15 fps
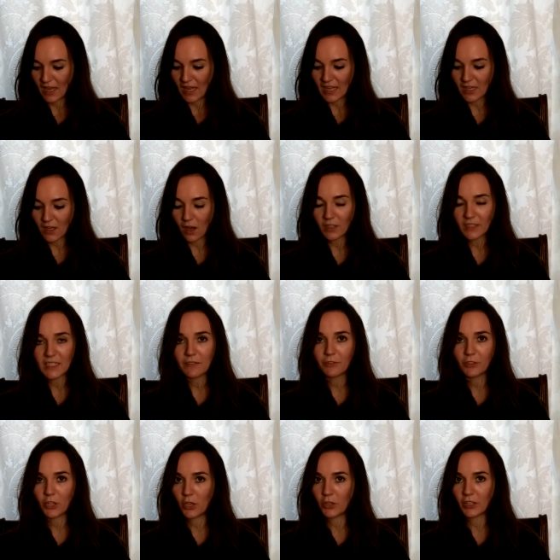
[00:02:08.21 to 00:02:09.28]
he can't
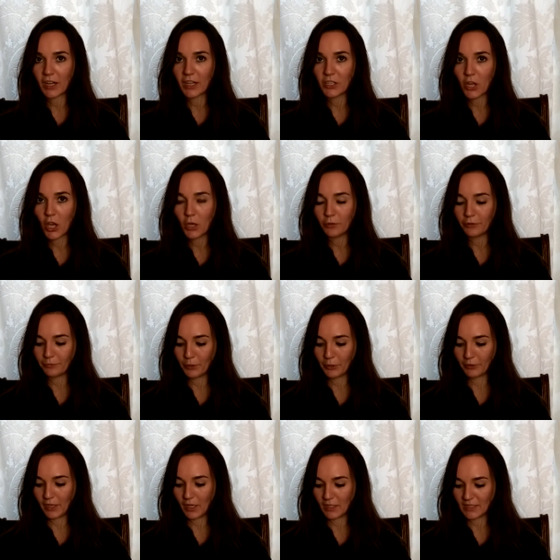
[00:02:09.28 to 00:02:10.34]
even know that I know of
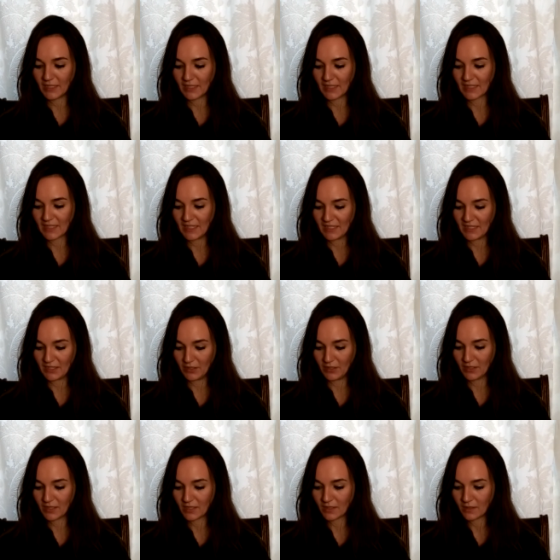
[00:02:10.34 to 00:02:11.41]
Moriarty's
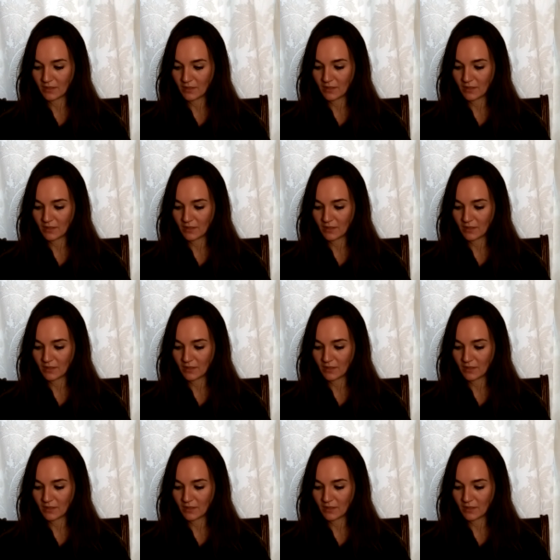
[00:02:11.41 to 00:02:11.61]
existence.